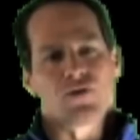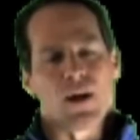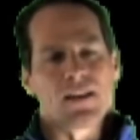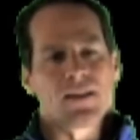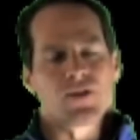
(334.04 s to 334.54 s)

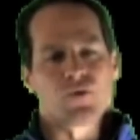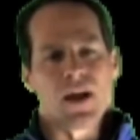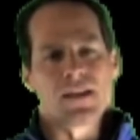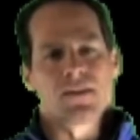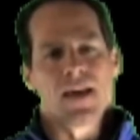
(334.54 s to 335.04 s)

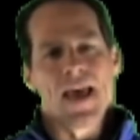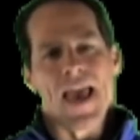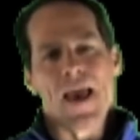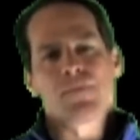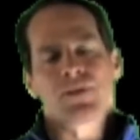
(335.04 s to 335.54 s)
triglycerides,
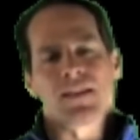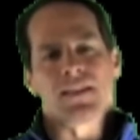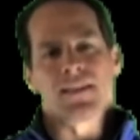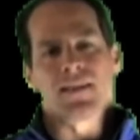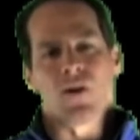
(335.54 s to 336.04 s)

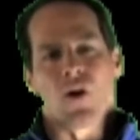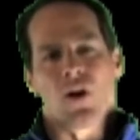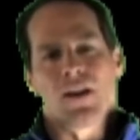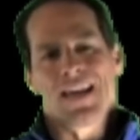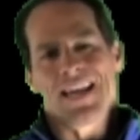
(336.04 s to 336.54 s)
MCT
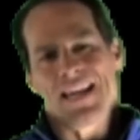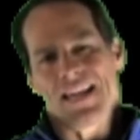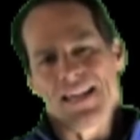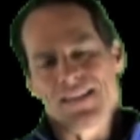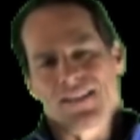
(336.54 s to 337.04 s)
oil
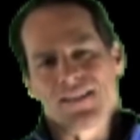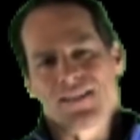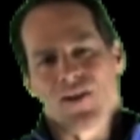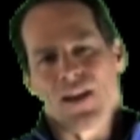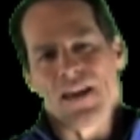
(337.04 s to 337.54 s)
is
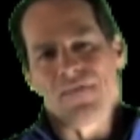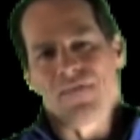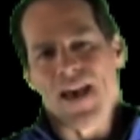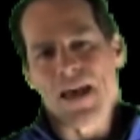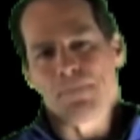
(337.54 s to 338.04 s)
considered a
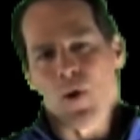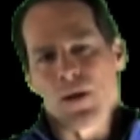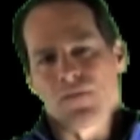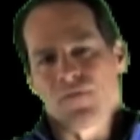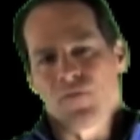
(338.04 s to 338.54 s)

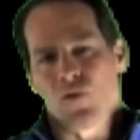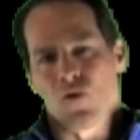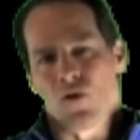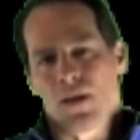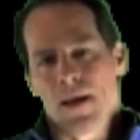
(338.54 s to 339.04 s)
fat-burning
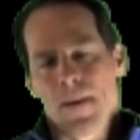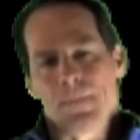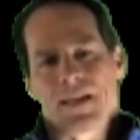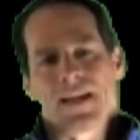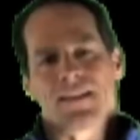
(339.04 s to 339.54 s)
fuel
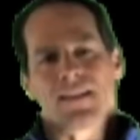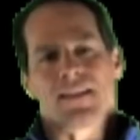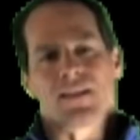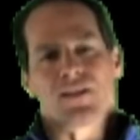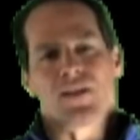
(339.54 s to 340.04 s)
because it
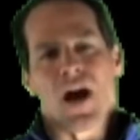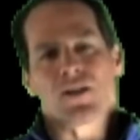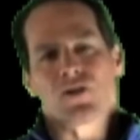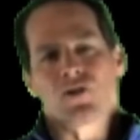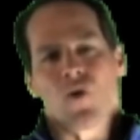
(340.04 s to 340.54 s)
does
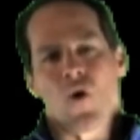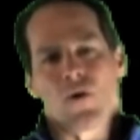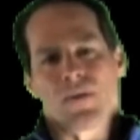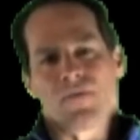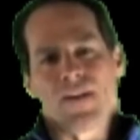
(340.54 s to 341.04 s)
not
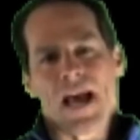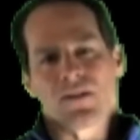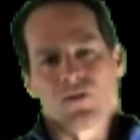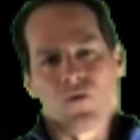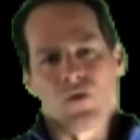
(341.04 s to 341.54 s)
store in the fat
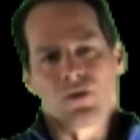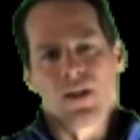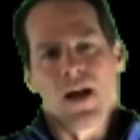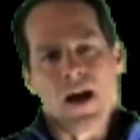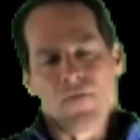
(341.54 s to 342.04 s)
stores
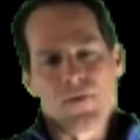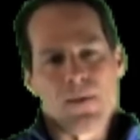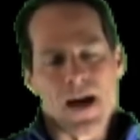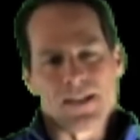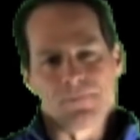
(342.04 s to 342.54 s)
of the
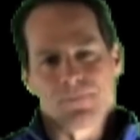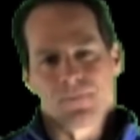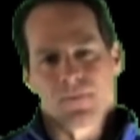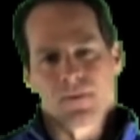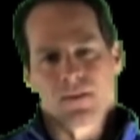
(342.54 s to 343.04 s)
body.
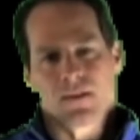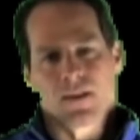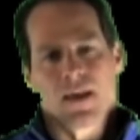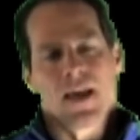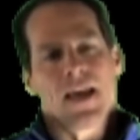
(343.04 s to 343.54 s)

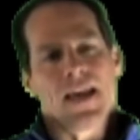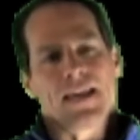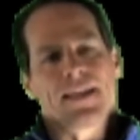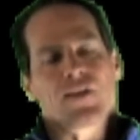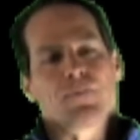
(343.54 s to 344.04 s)

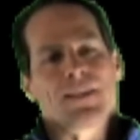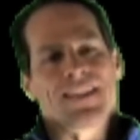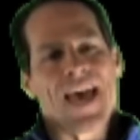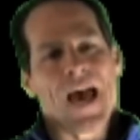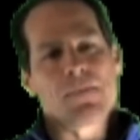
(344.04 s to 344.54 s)
It gets
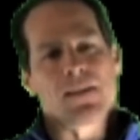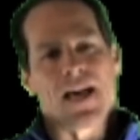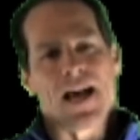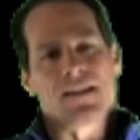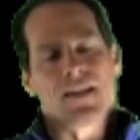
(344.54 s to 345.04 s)

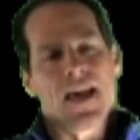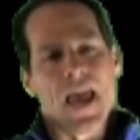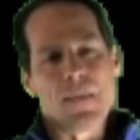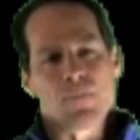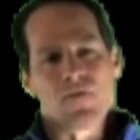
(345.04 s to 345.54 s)
metabolized
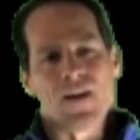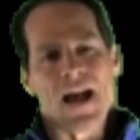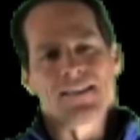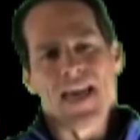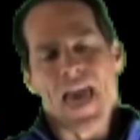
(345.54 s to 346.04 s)
and
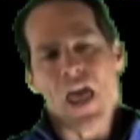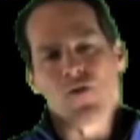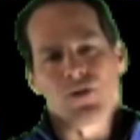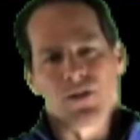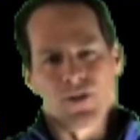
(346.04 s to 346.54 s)
provides
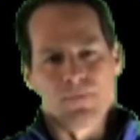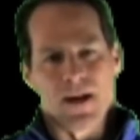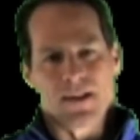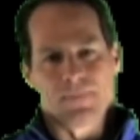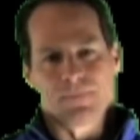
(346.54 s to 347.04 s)
energy to the
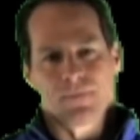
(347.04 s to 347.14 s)
body.